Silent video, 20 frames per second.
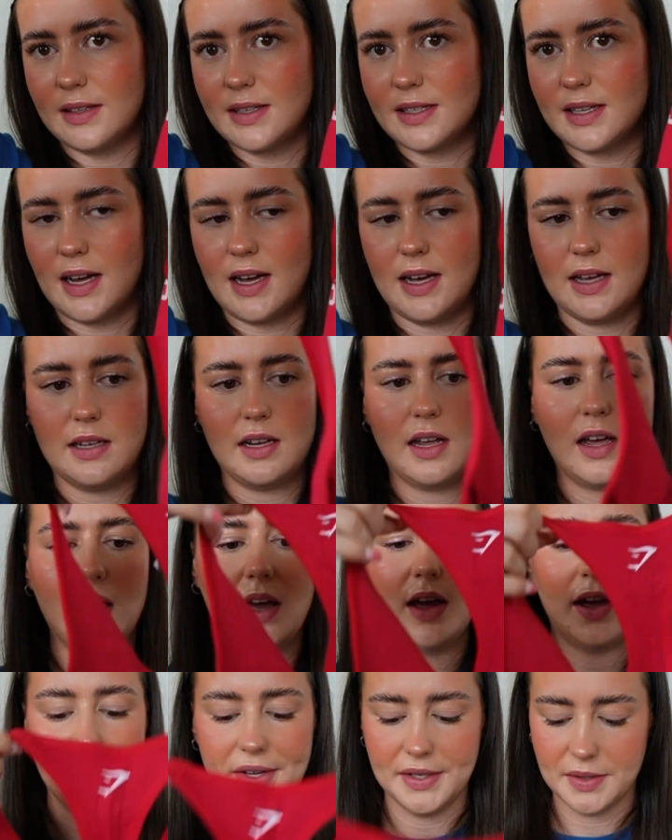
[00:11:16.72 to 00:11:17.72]
the side
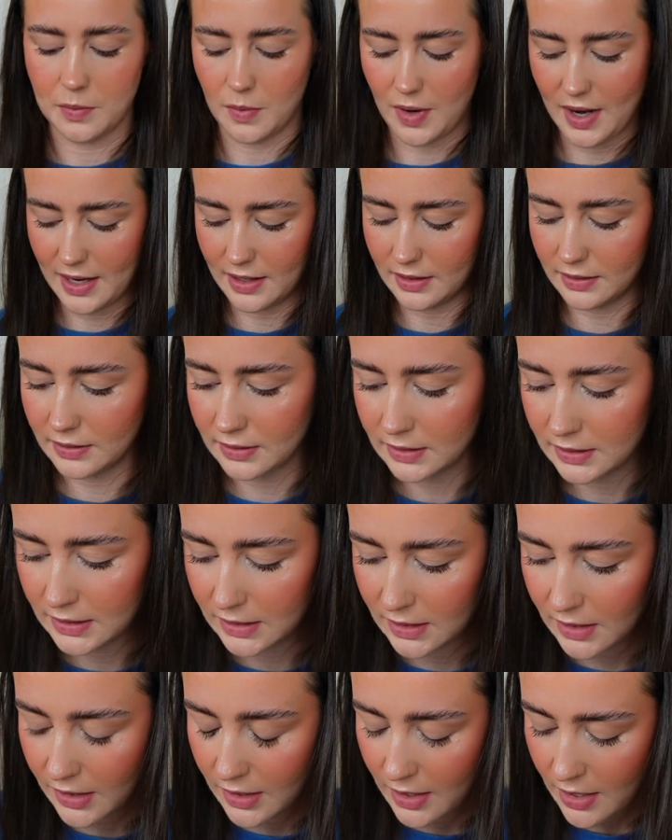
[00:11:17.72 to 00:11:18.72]
as well.
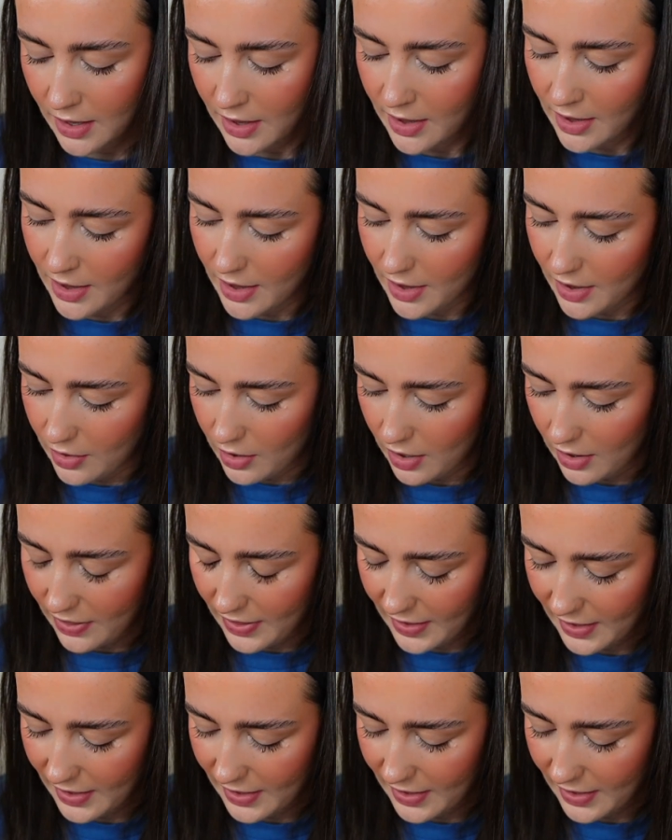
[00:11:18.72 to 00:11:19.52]
I